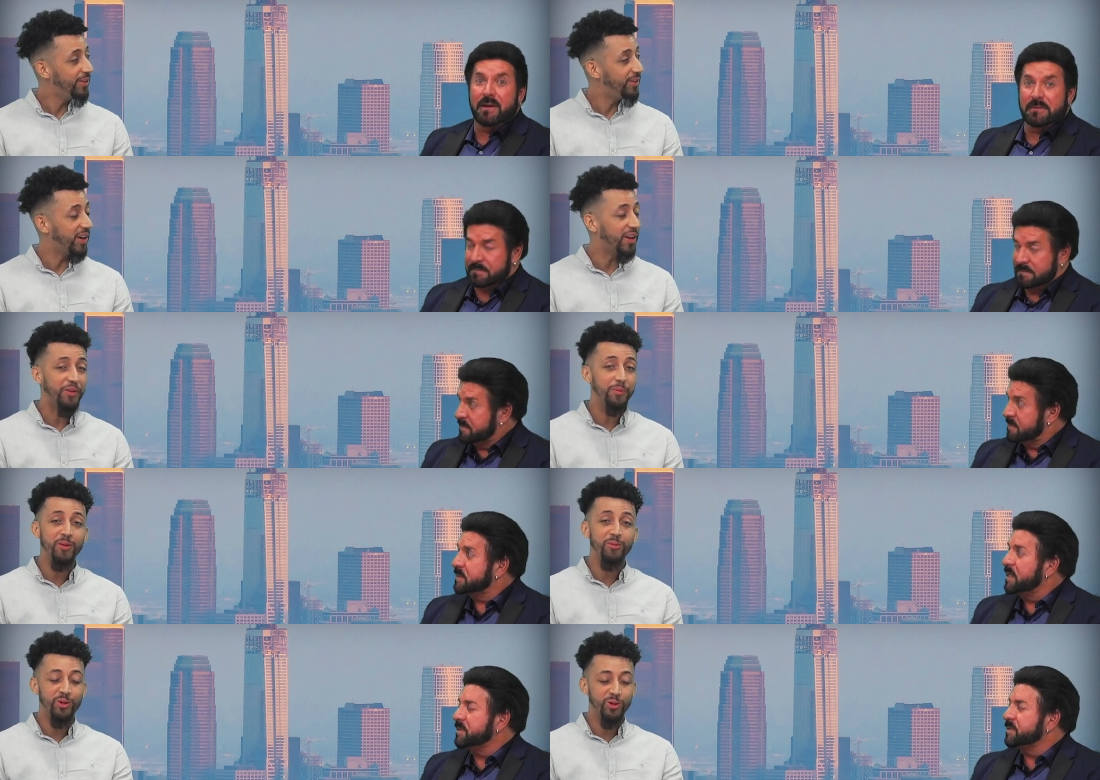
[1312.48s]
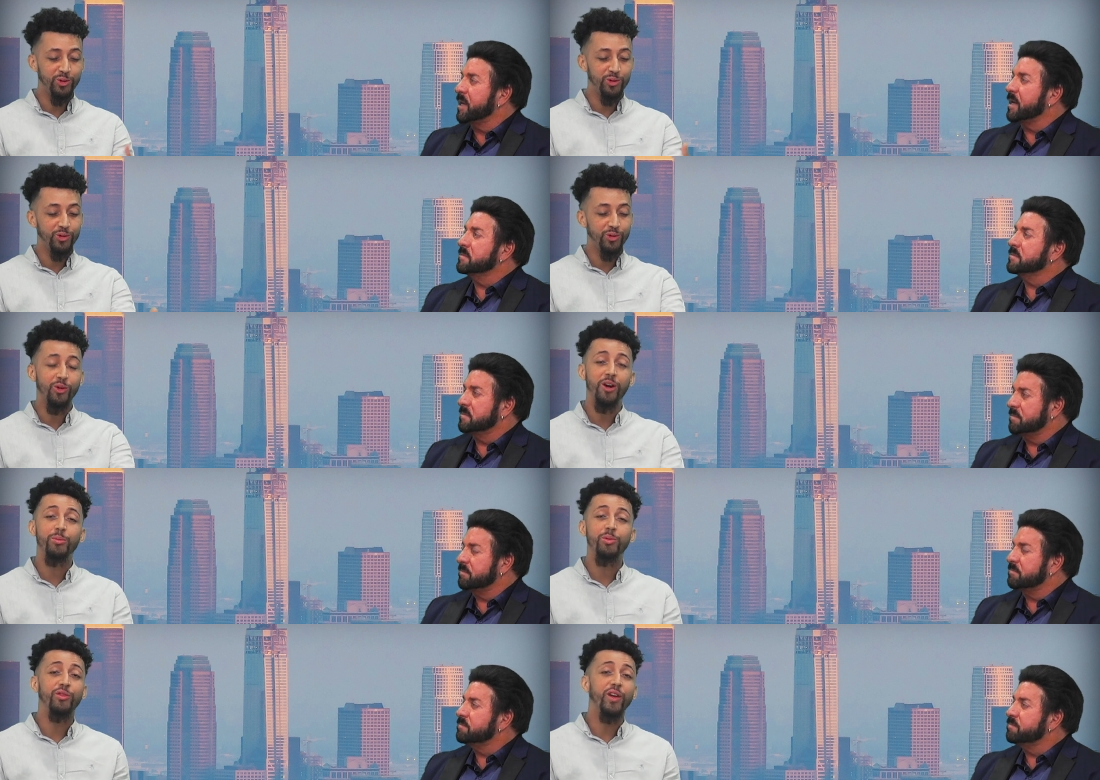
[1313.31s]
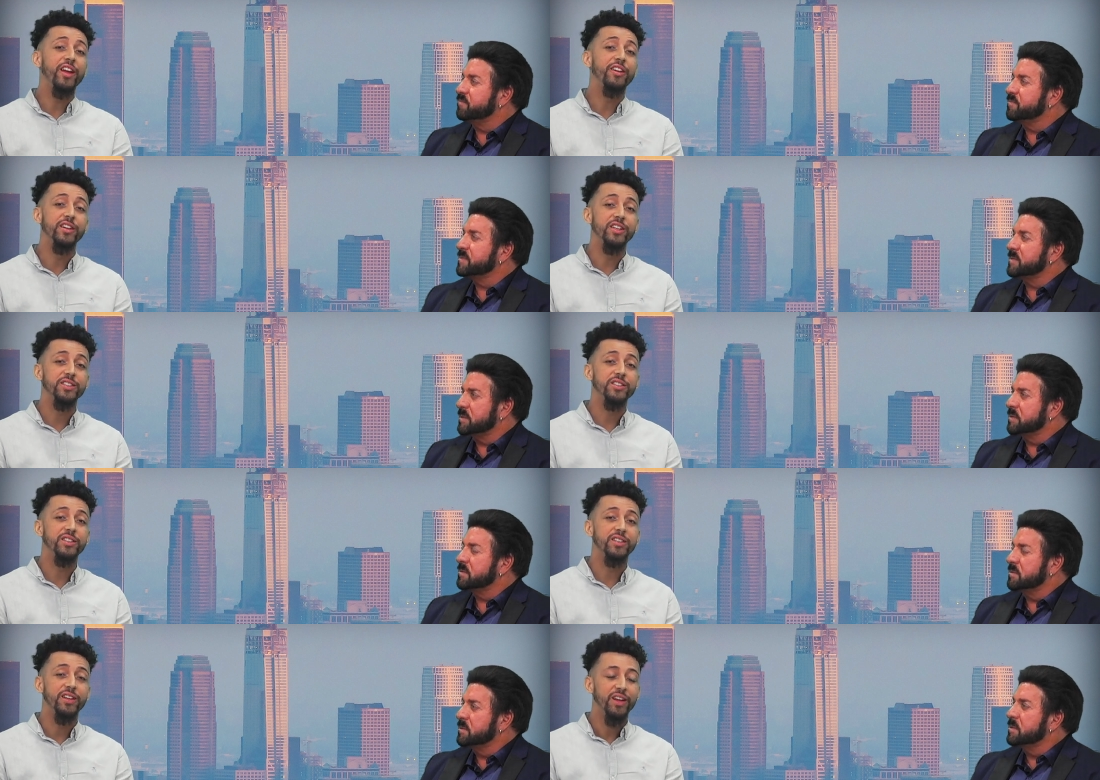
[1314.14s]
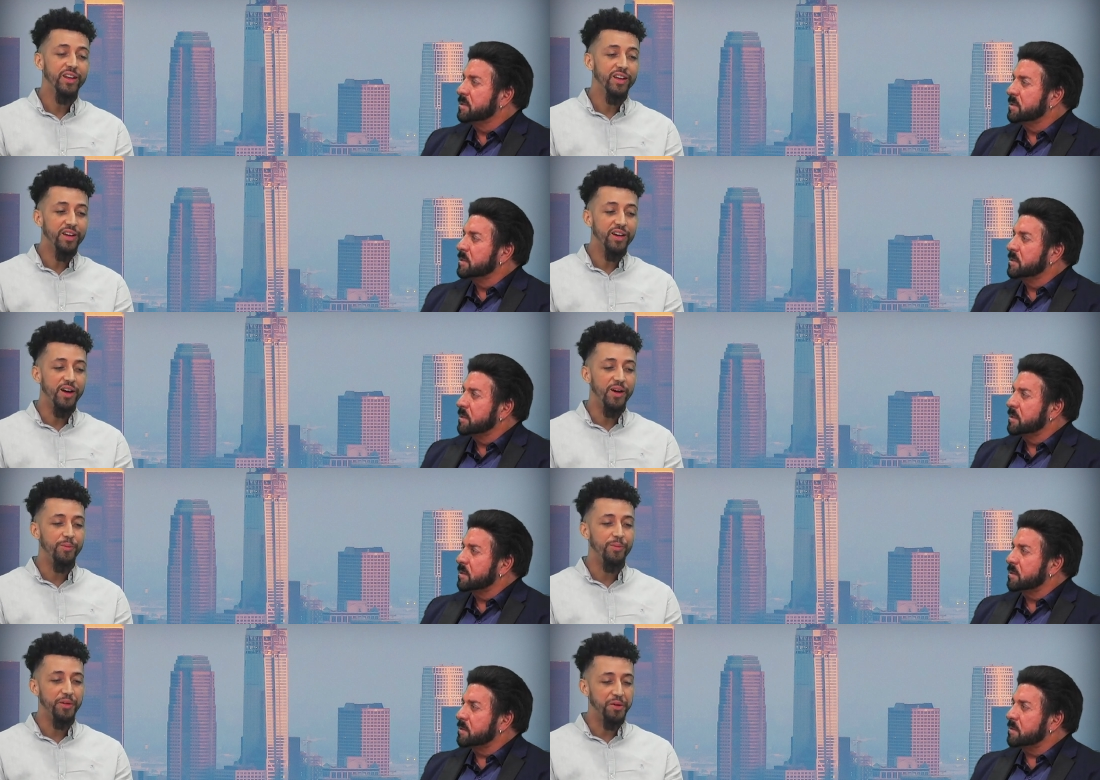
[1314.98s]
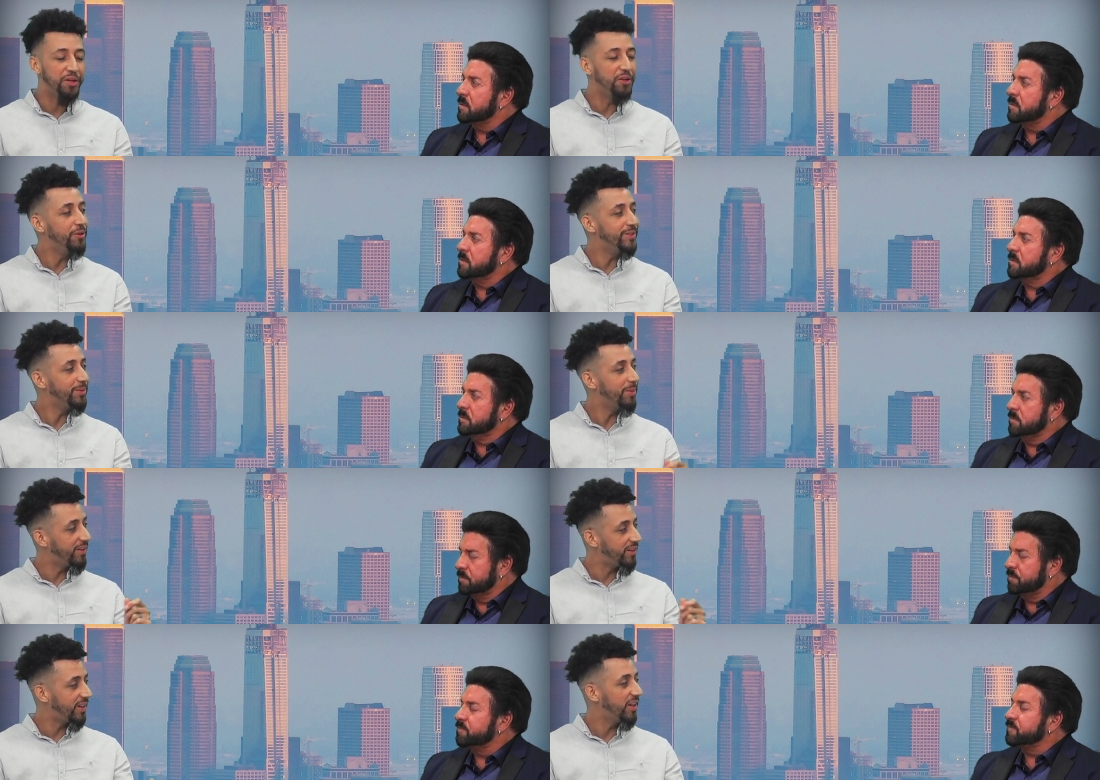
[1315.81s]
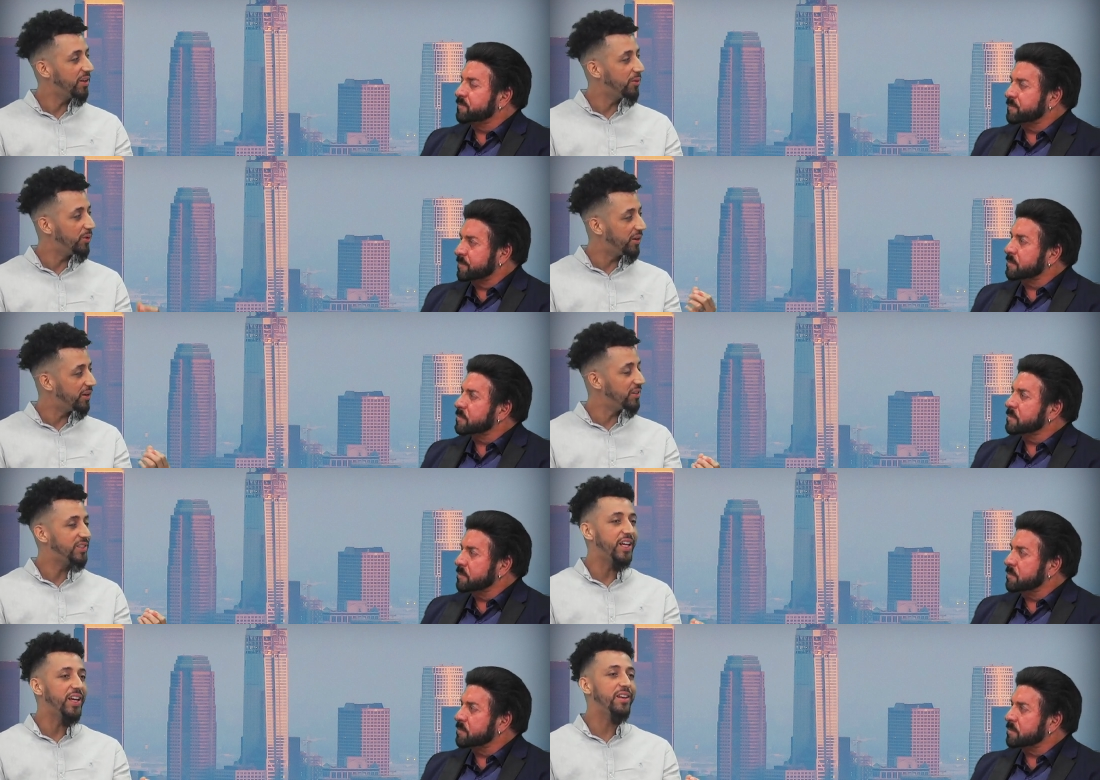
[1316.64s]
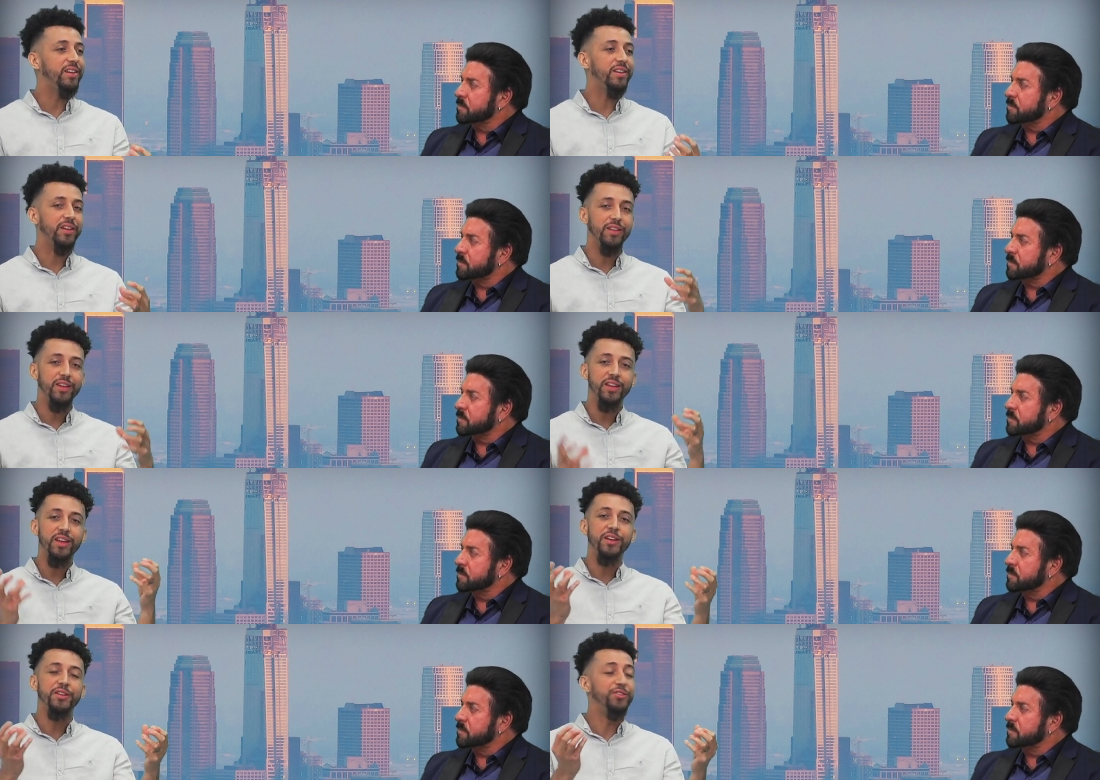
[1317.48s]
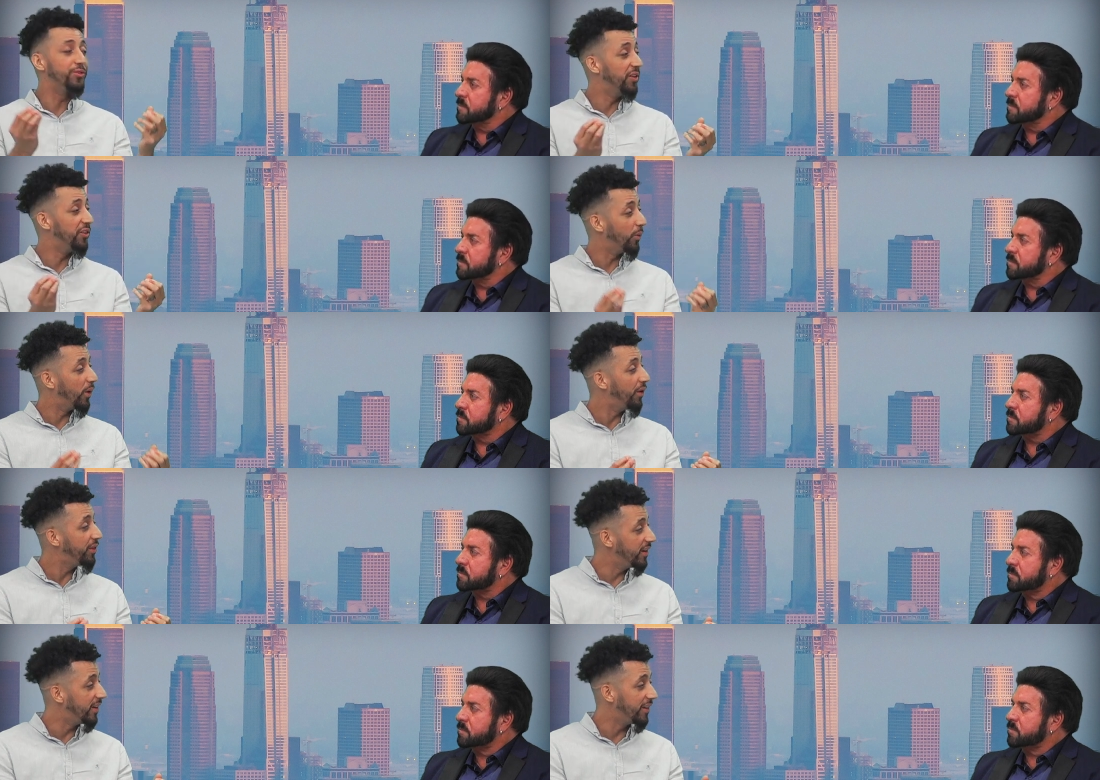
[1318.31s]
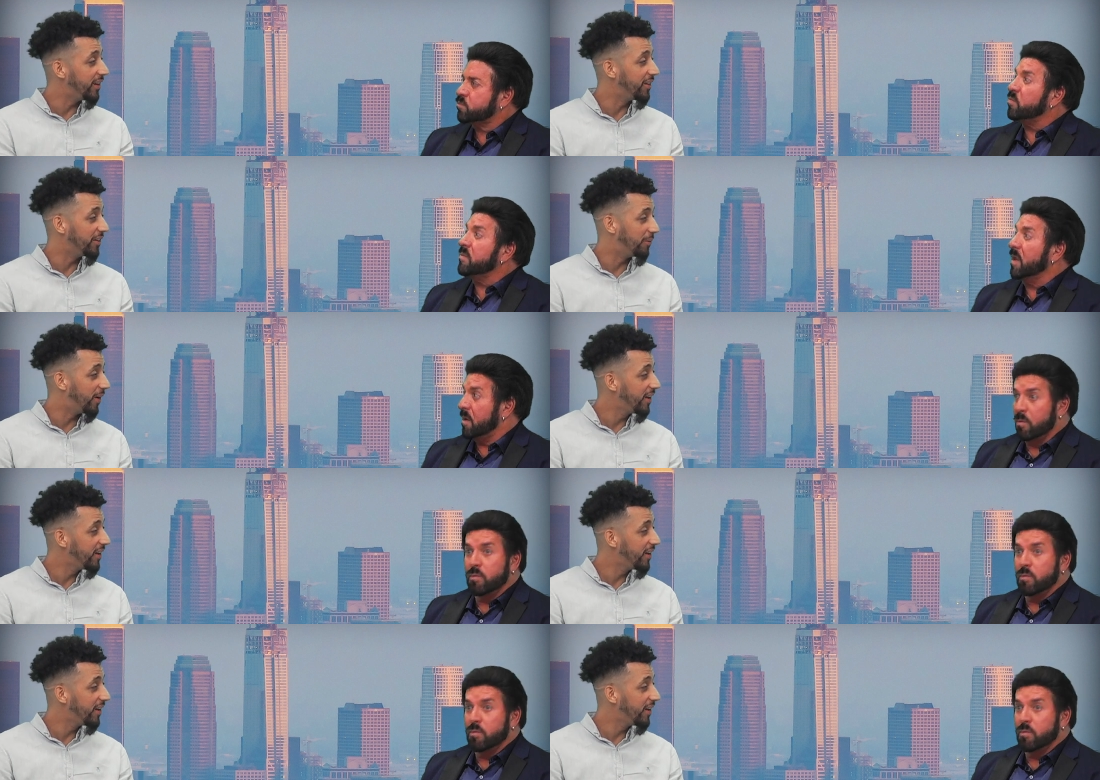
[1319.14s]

Speaker 1: You got to remember who, who our provider is. And um, the good news about the kingdom, when you understand it, the, the king is, is wealthy in the kingdom, right?